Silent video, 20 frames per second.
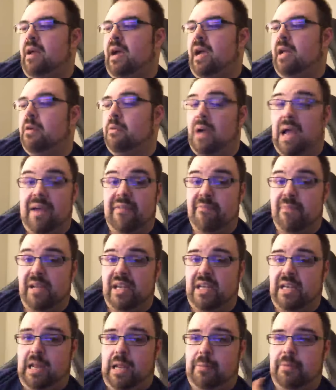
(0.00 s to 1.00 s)
I don't have
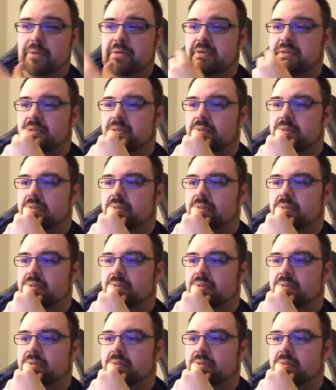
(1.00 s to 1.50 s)
many neighbors.